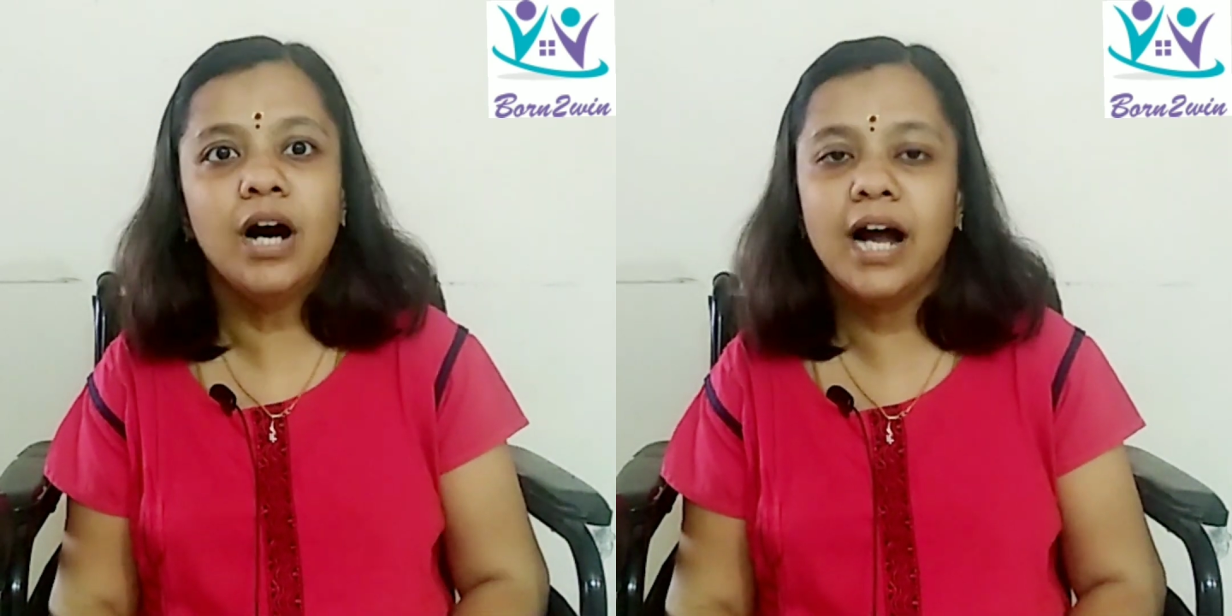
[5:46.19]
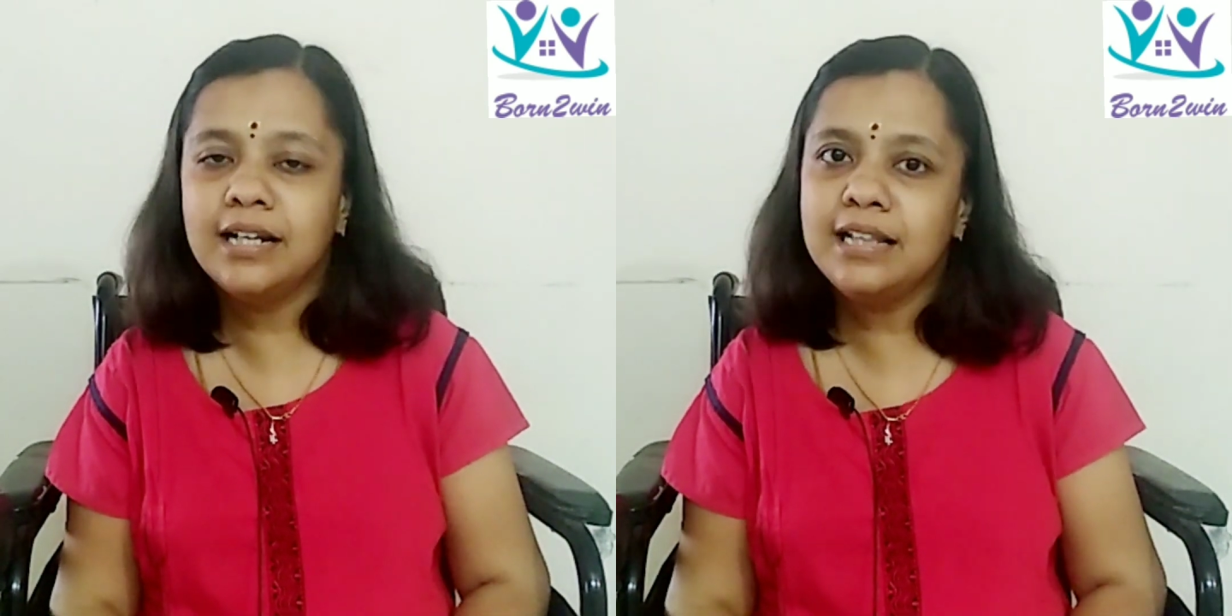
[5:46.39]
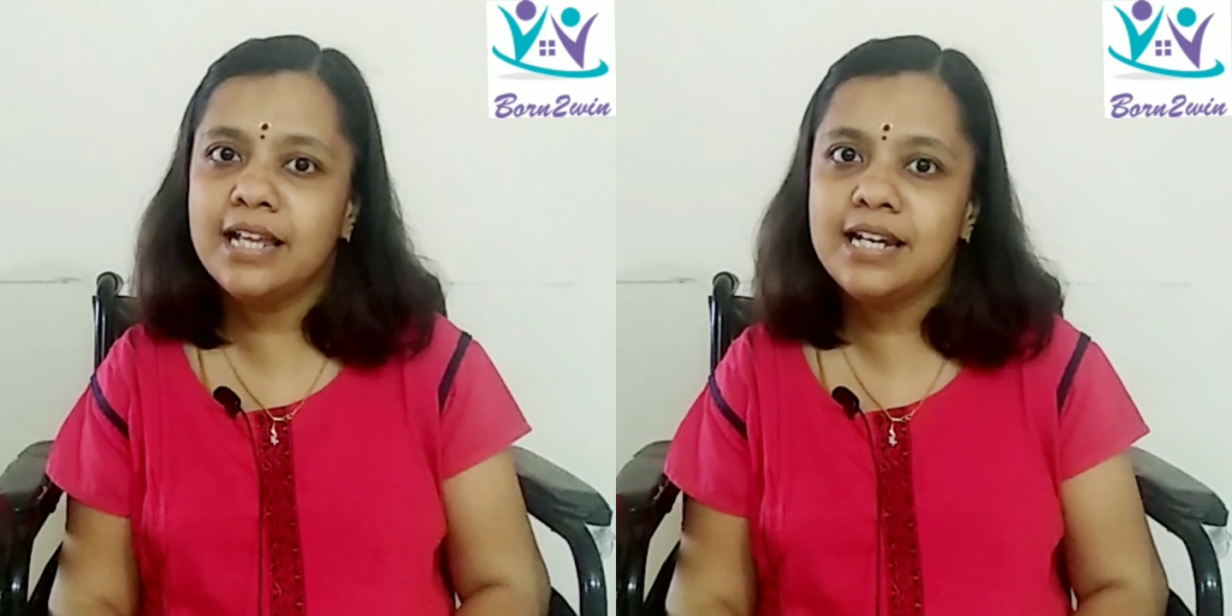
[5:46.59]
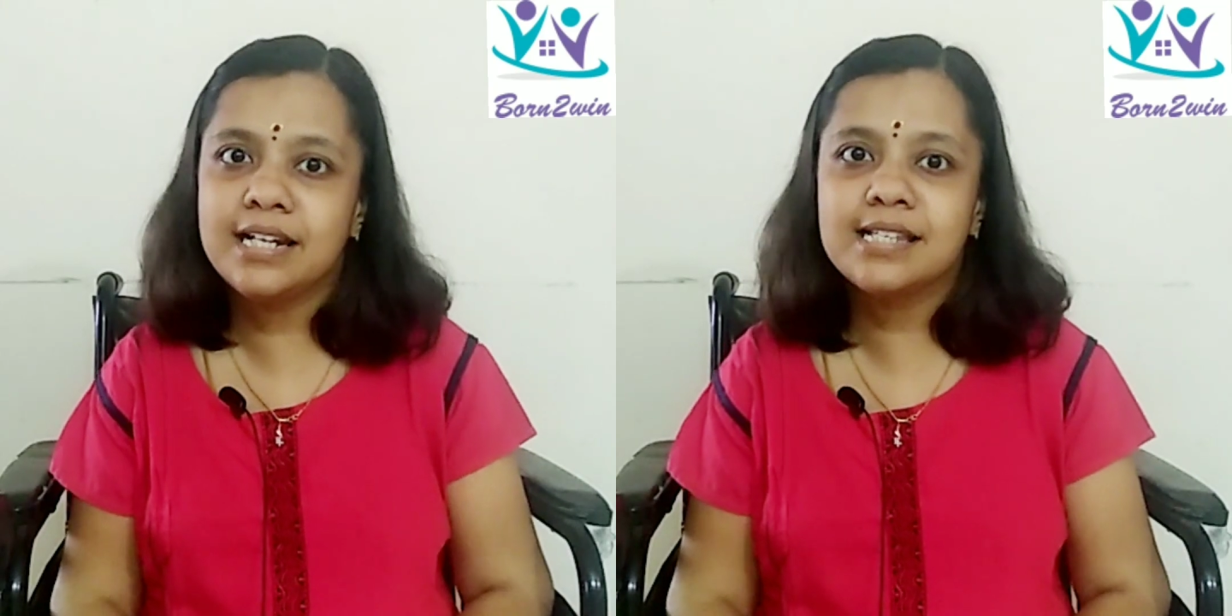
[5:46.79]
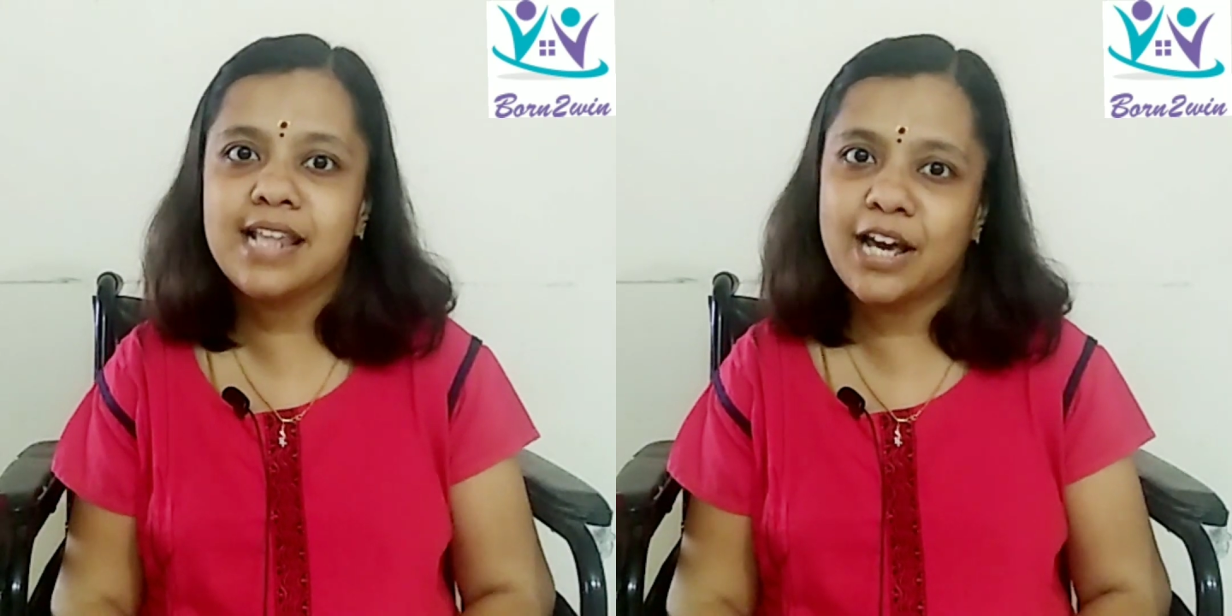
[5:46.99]
Until then, it
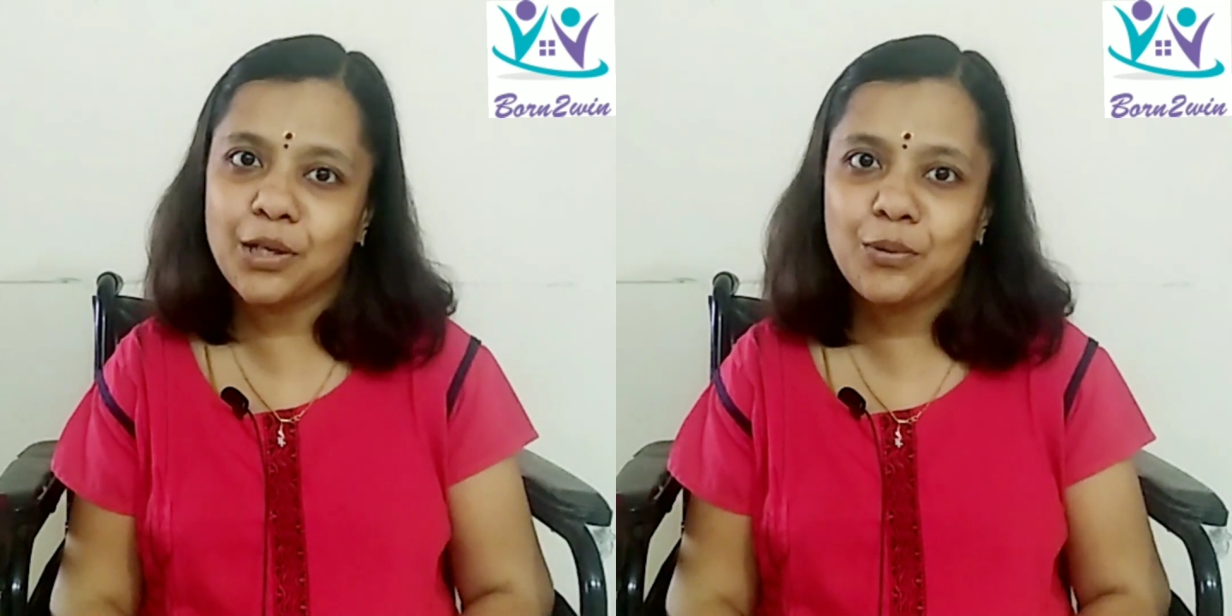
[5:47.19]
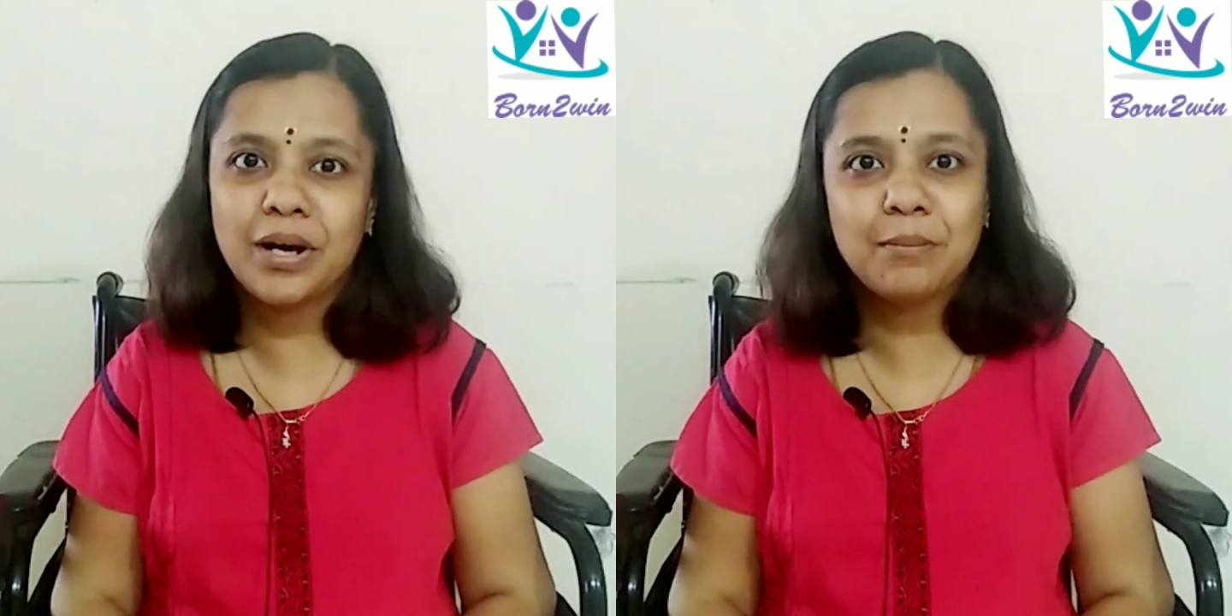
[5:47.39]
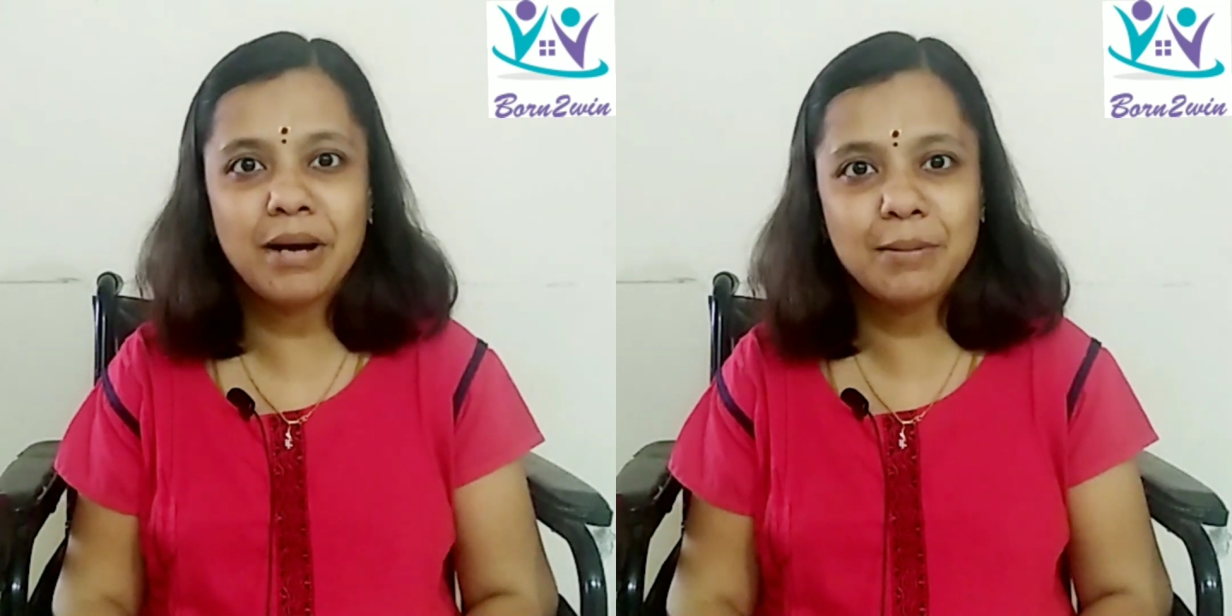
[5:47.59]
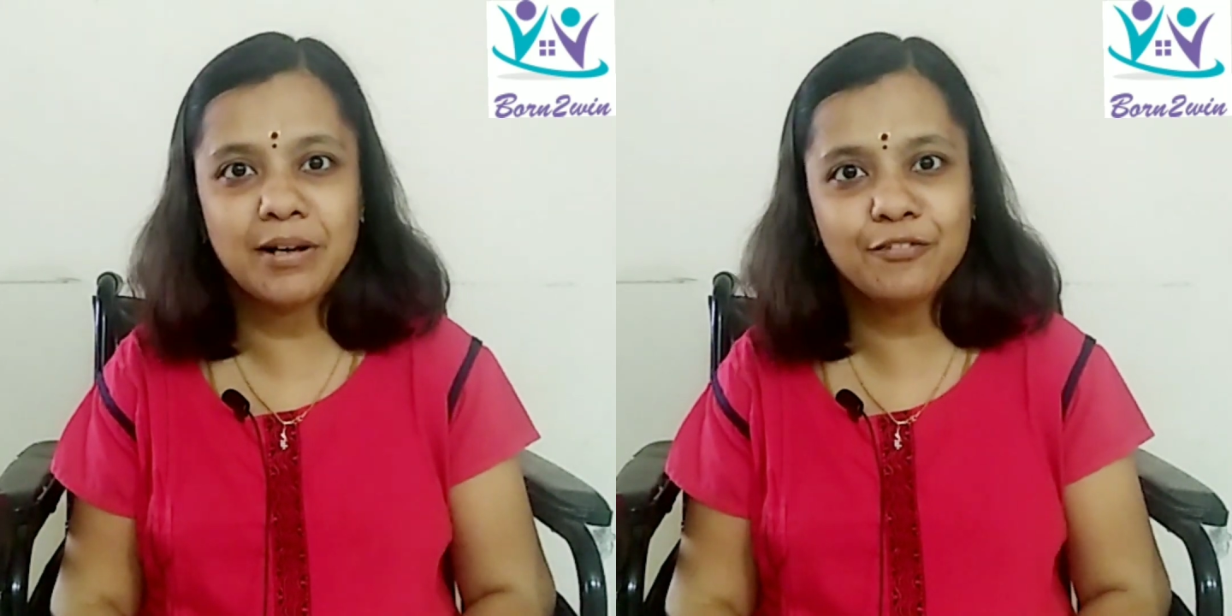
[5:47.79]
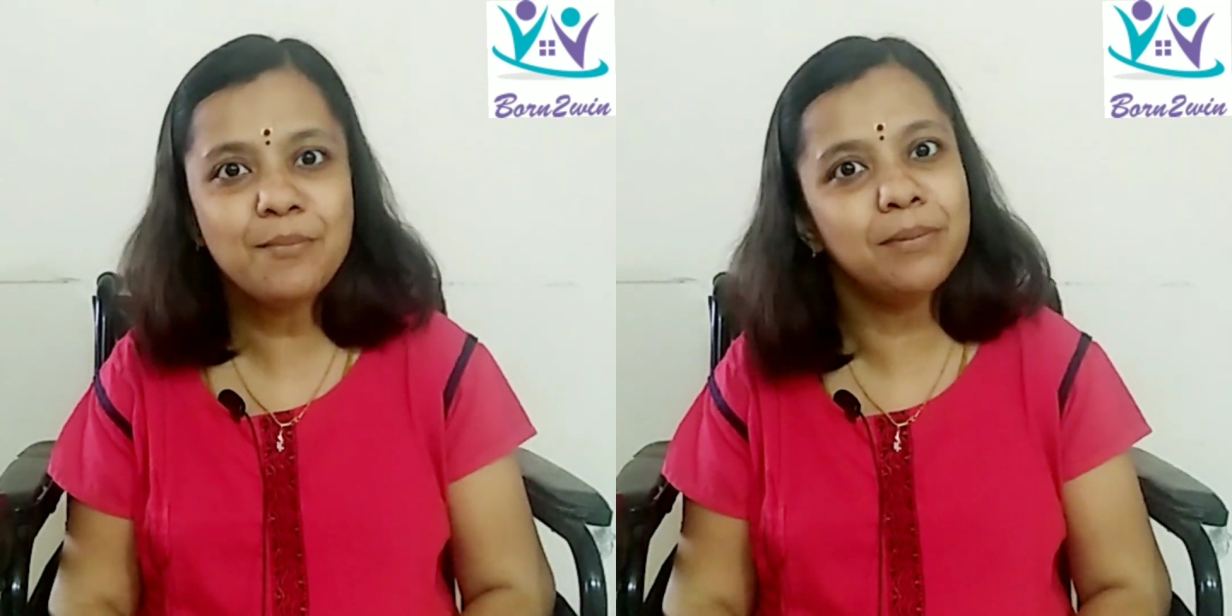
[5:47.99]
is thank you and
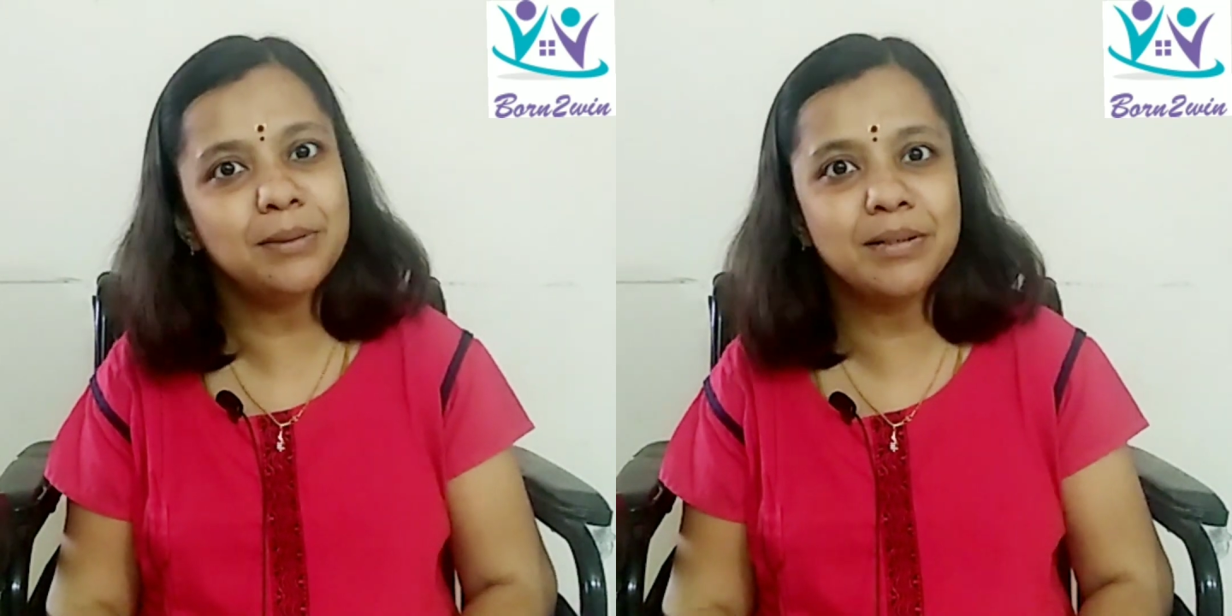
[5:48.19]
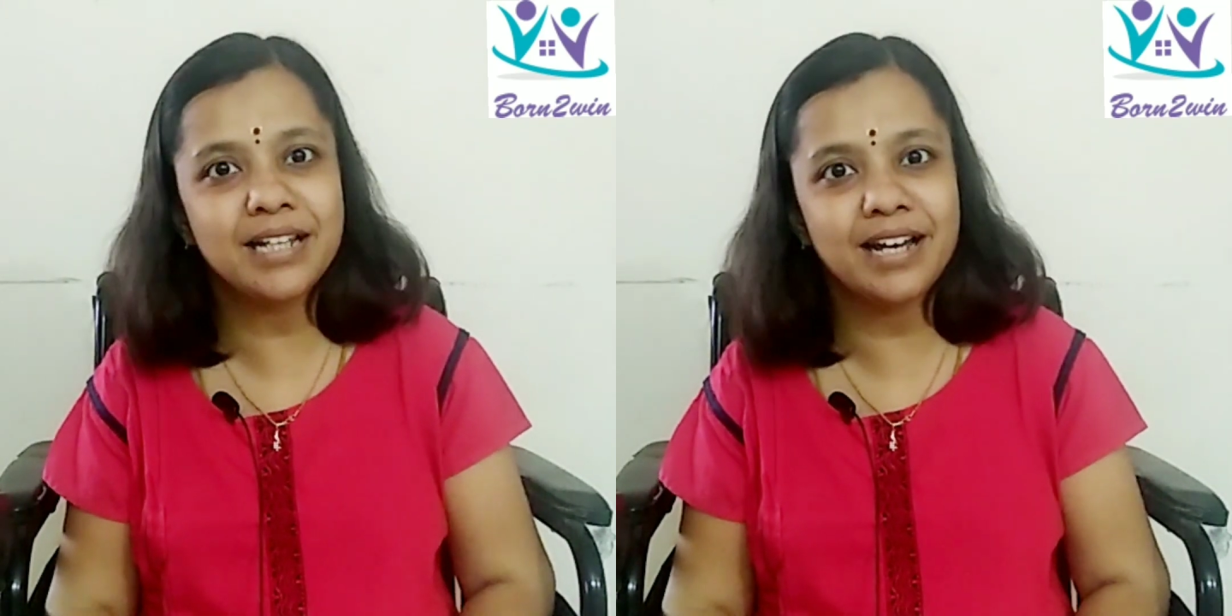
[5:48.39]
bye-bye from Padma